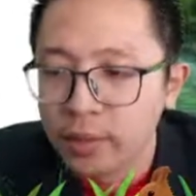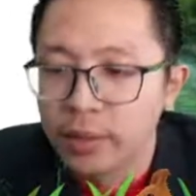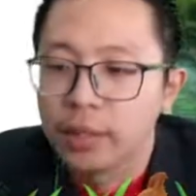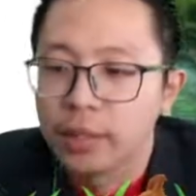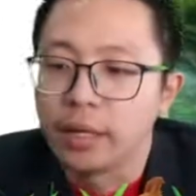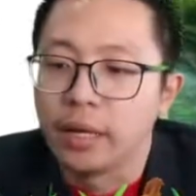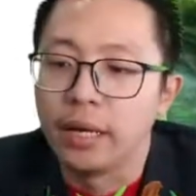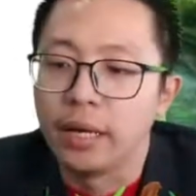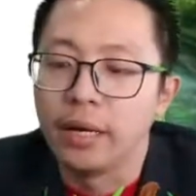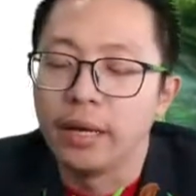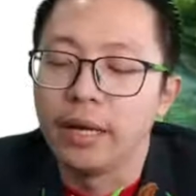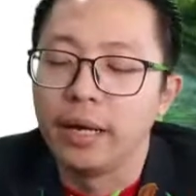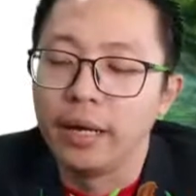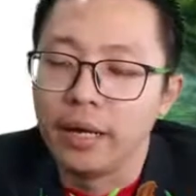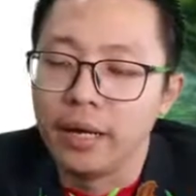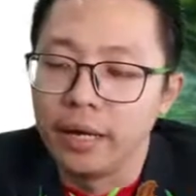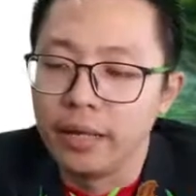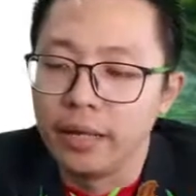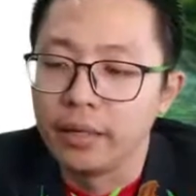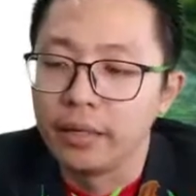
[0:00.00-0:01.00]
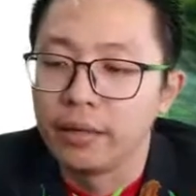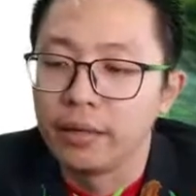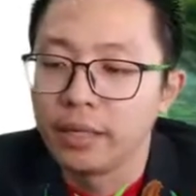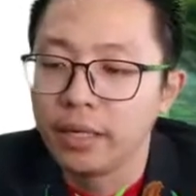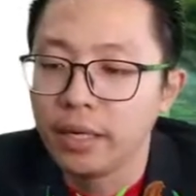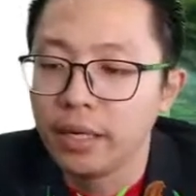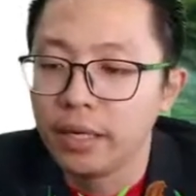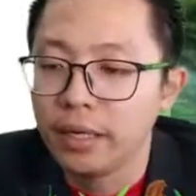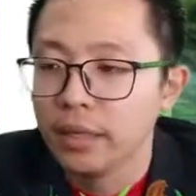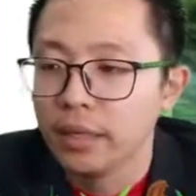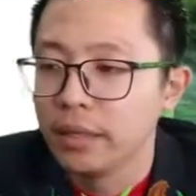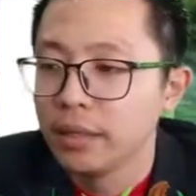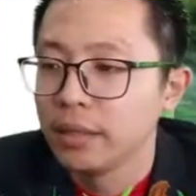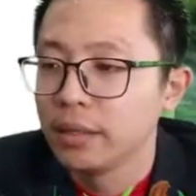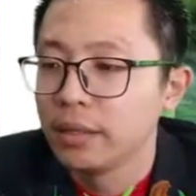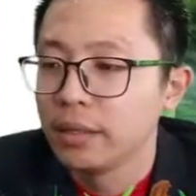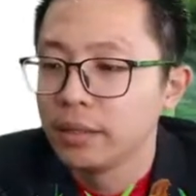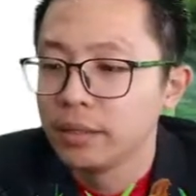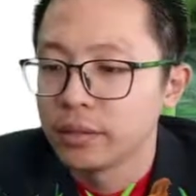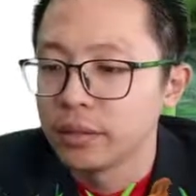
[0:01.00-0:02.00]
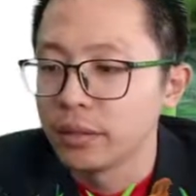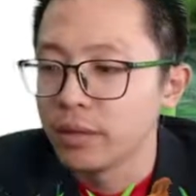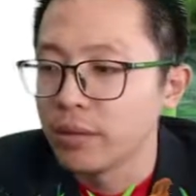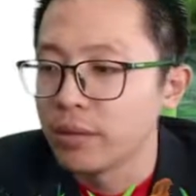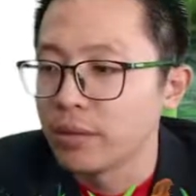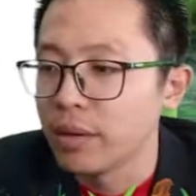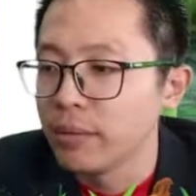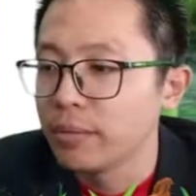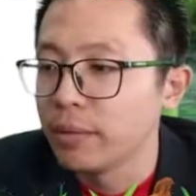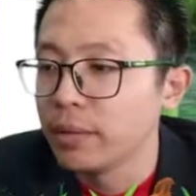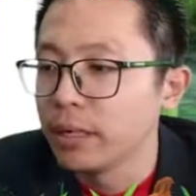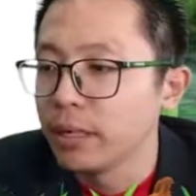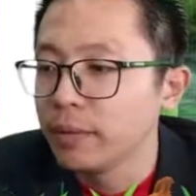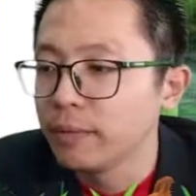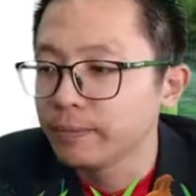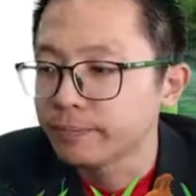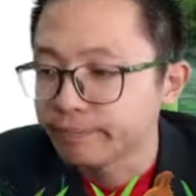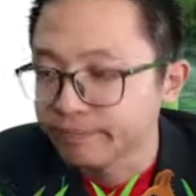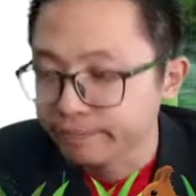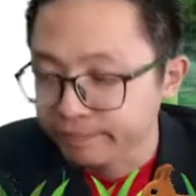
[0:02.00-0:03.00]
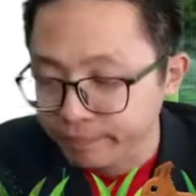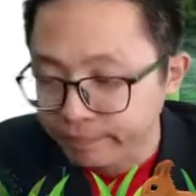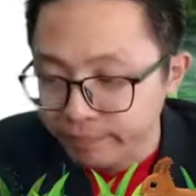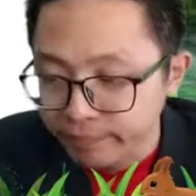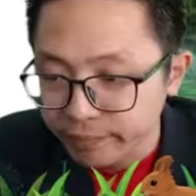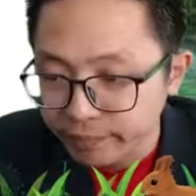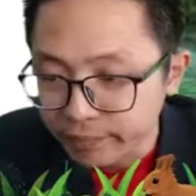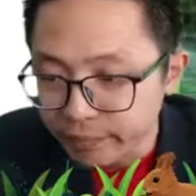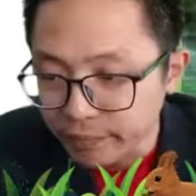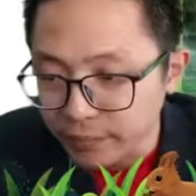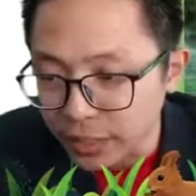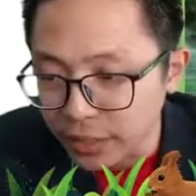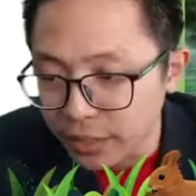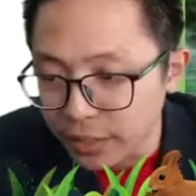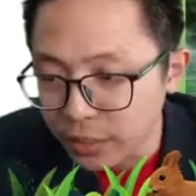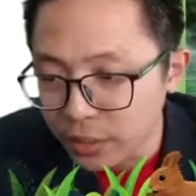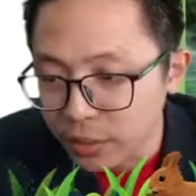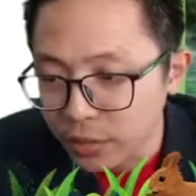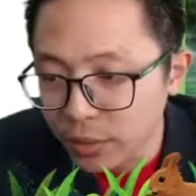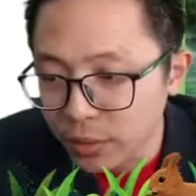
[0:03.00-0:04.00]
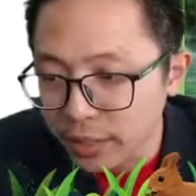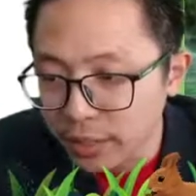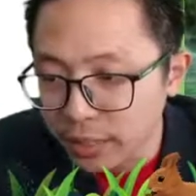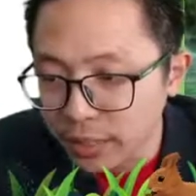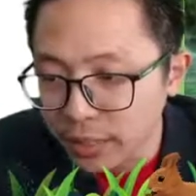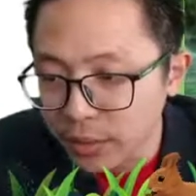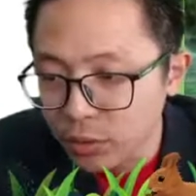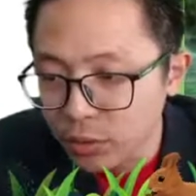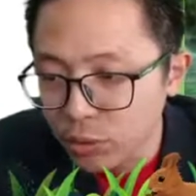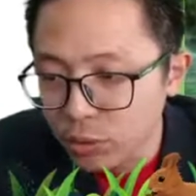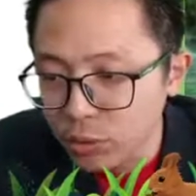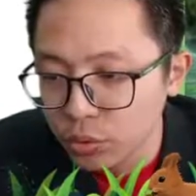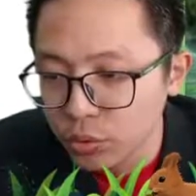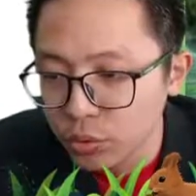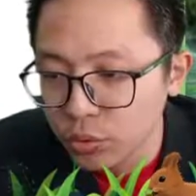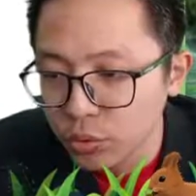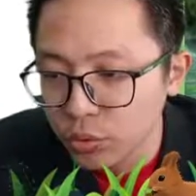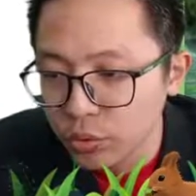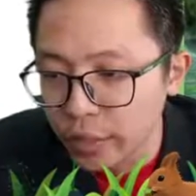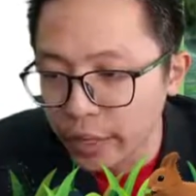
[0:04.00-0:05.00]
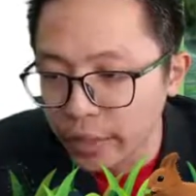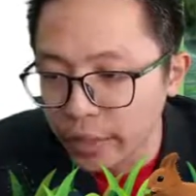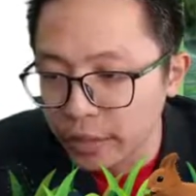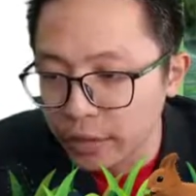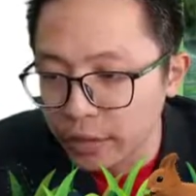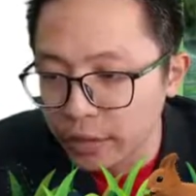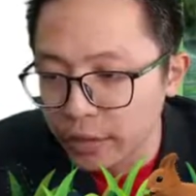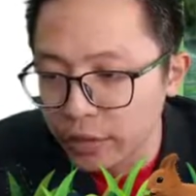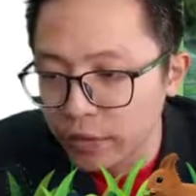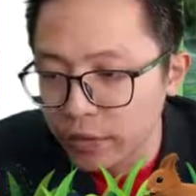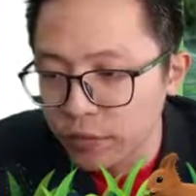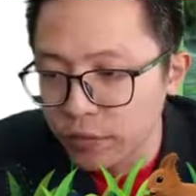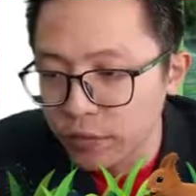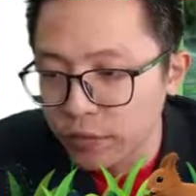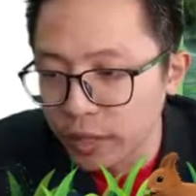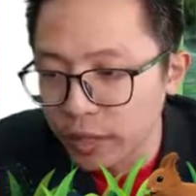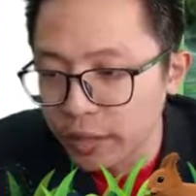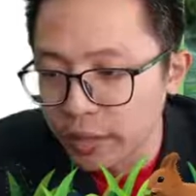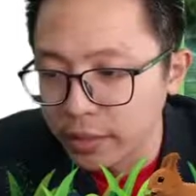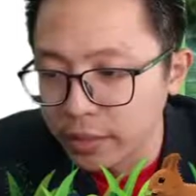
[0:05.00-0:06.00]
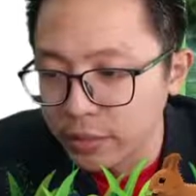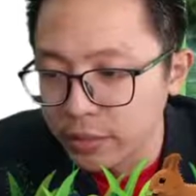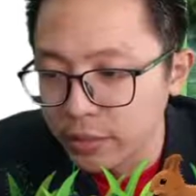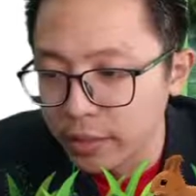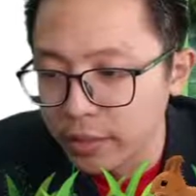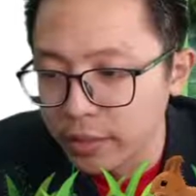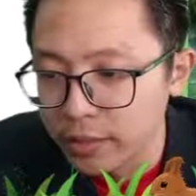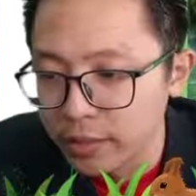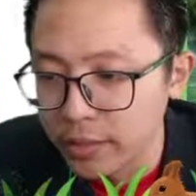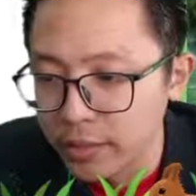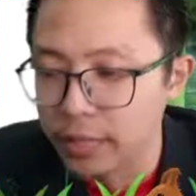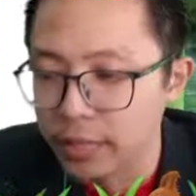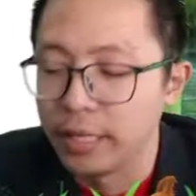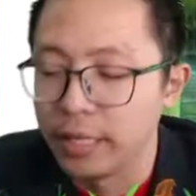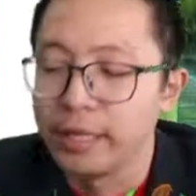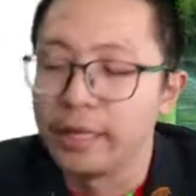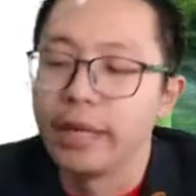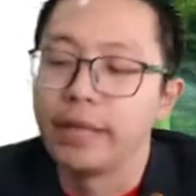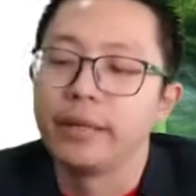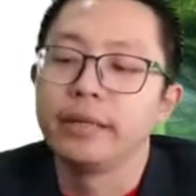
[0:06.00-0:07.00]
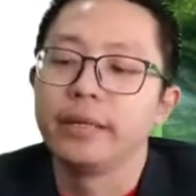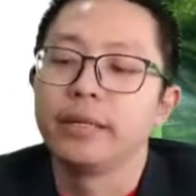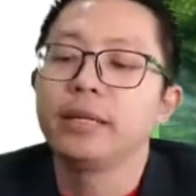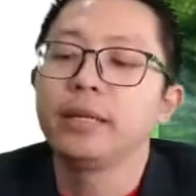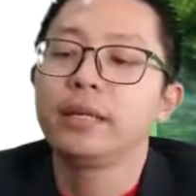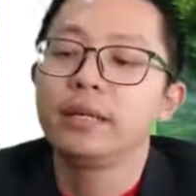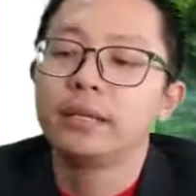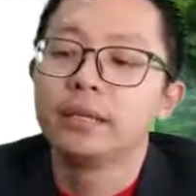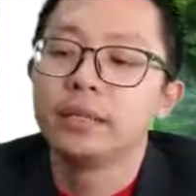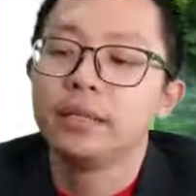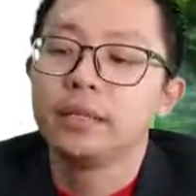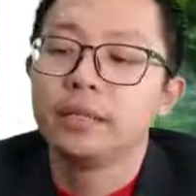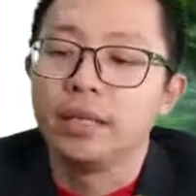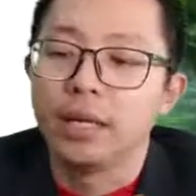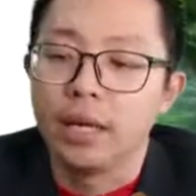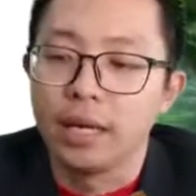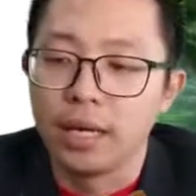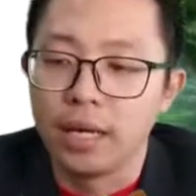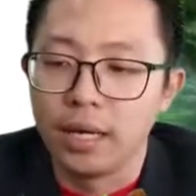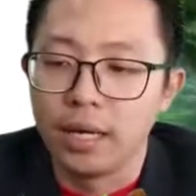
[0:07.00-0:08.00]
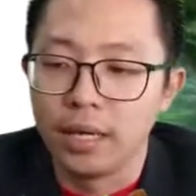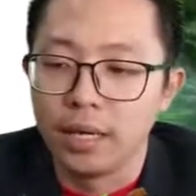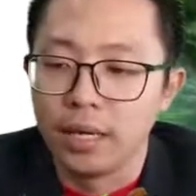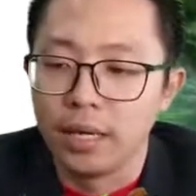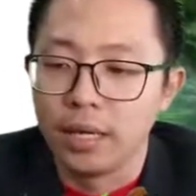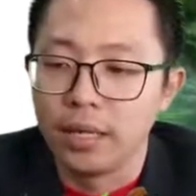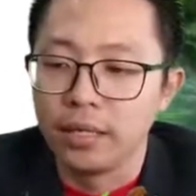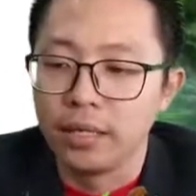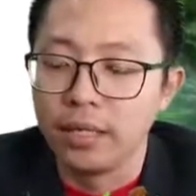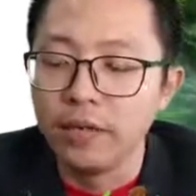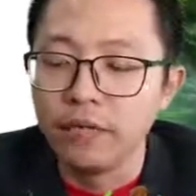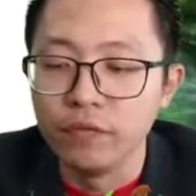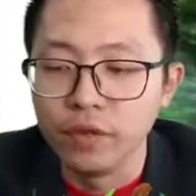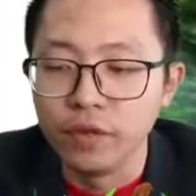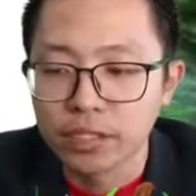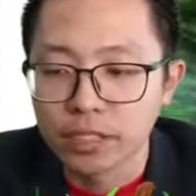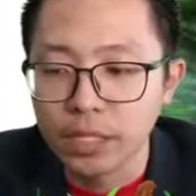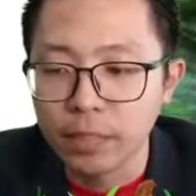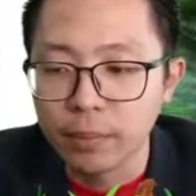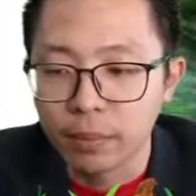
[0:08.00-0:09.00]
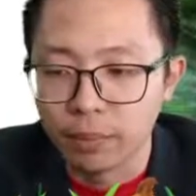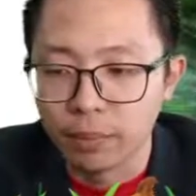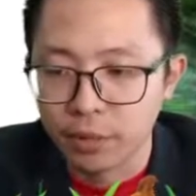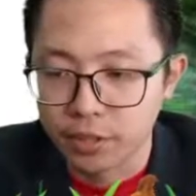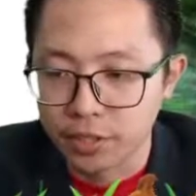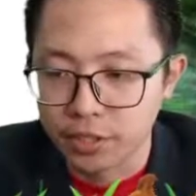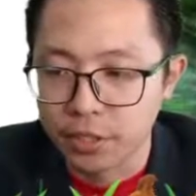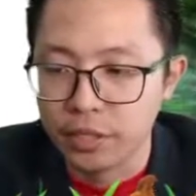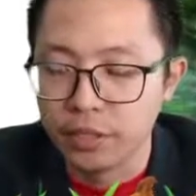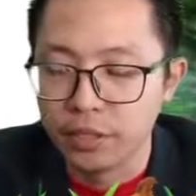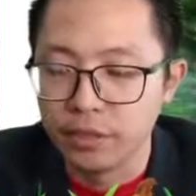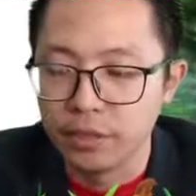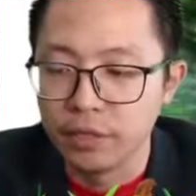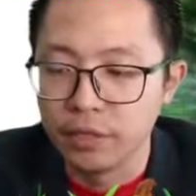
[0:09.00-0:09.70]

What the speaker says: Okay. So remember, this one 2 and this one is like that. Yeah. Inversely proportional.